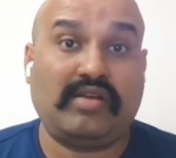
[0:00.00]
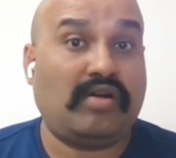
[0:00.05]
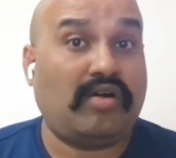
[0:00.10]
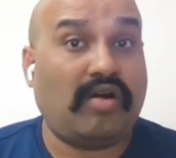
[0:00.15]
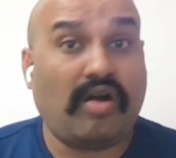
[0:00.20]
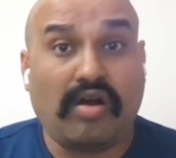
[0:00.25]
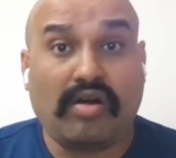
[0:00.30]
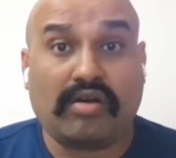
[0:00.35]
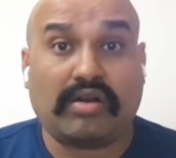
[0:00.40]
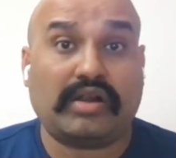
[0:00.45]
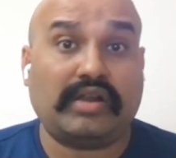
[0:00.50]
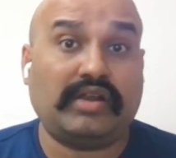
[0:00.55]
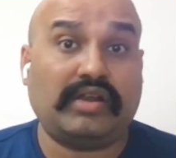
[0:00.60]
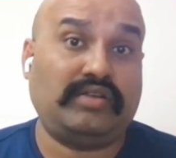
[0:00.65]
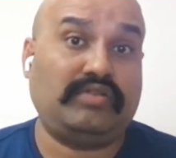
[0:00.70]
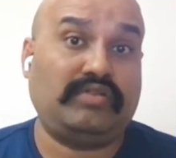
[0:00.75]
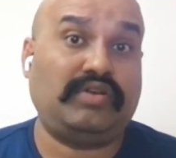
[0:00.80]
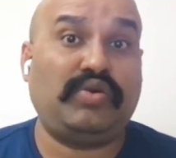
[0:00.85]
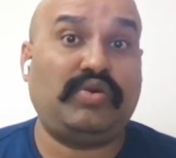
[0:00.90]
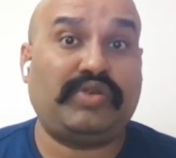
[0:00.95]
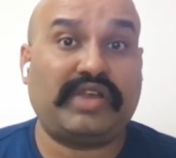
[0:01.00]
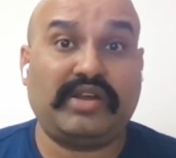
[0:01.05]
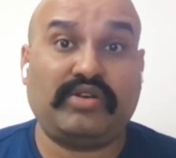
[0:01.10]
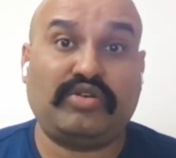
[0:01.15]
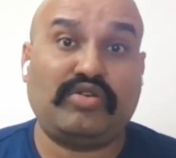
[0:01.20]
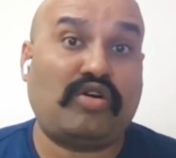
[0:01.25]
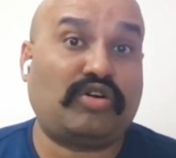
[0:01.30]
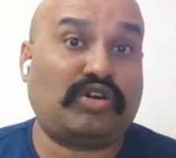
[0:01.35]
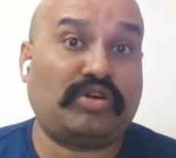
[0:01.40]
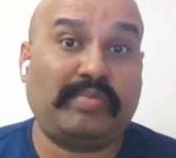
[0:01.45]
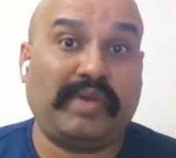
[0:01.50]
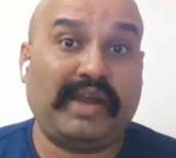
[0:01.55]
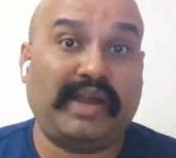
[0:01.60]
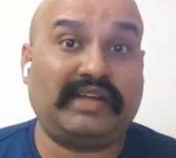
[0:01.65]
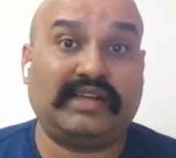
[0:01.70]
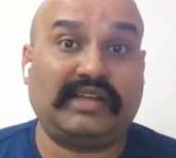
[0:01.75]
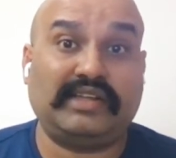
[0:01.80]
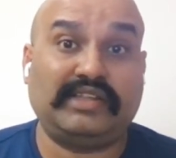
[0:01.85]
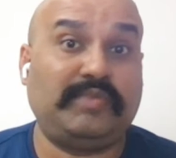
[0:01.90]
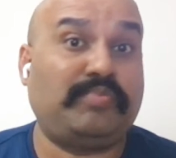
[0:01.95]
or you're looking to
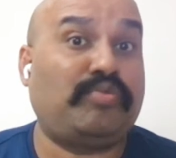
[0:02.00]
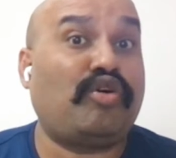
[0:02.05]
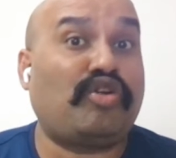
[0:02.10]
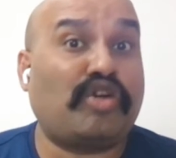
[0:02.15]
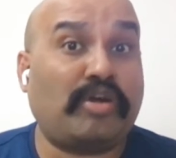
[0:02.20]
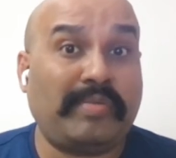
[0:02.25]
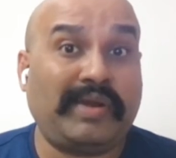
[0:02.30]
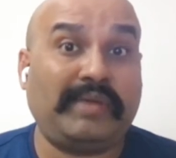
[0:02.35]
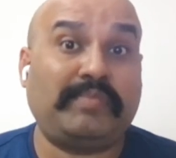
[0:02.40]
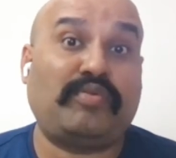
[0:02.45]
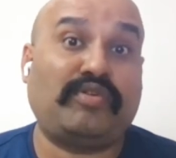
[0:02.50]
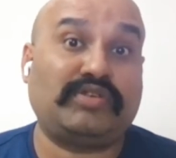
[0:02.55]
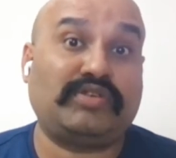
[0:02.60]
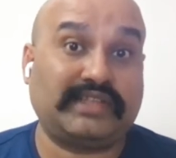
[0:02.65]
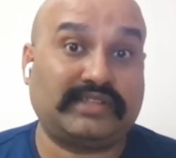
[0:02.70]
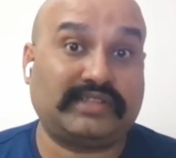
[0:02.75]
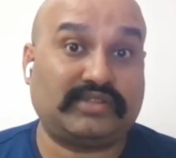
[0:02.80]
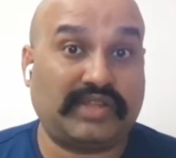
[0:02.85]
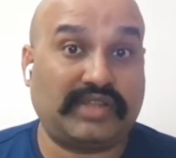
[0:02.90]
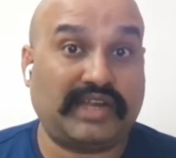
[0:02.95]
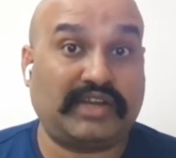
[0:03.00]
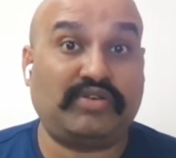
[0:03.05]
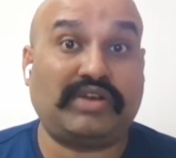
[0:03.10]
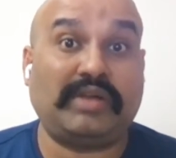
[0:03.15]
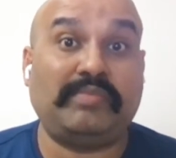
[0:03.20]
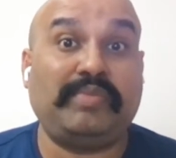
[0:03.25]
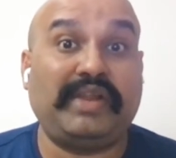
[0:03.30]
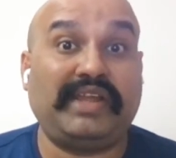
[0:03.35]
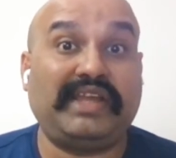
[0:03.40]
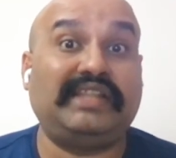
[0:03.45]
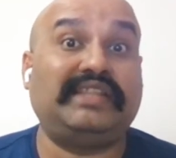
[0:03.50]
automate the procurement process so that you can bring